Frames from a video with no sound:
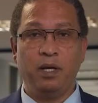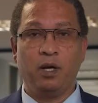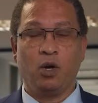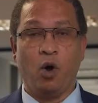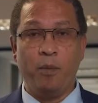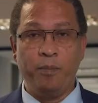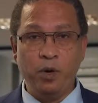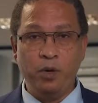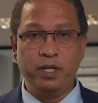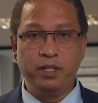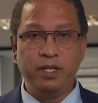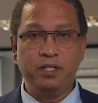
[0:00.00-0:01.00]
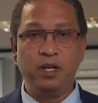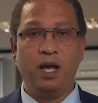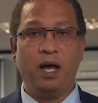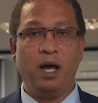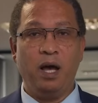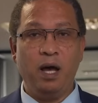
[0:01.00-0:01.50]
communities
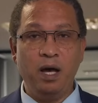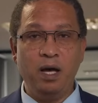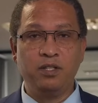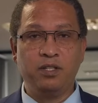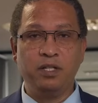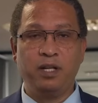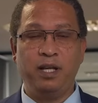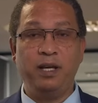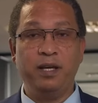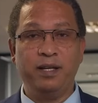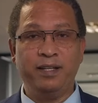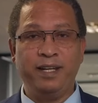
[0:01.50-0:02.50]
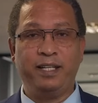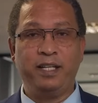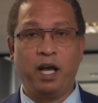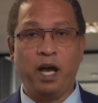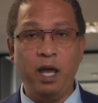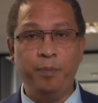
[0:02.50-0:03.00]
urgently
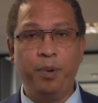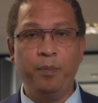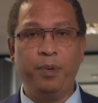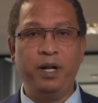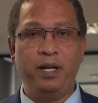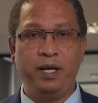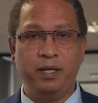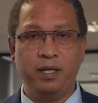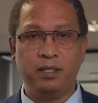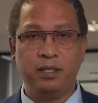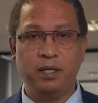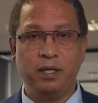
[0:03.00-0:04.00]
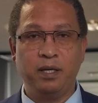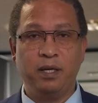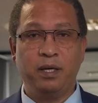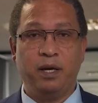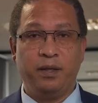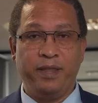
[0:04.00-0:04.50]
need capable leaders
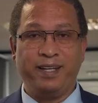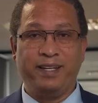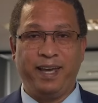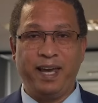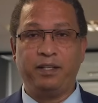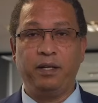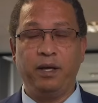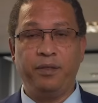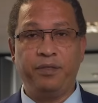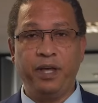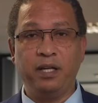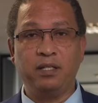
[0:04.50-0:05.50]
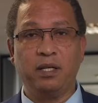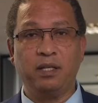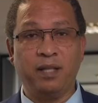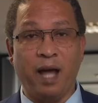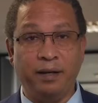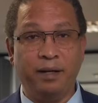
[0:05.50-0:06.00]
that get things
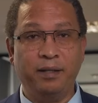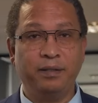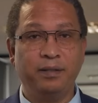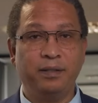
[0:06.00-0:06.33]
done.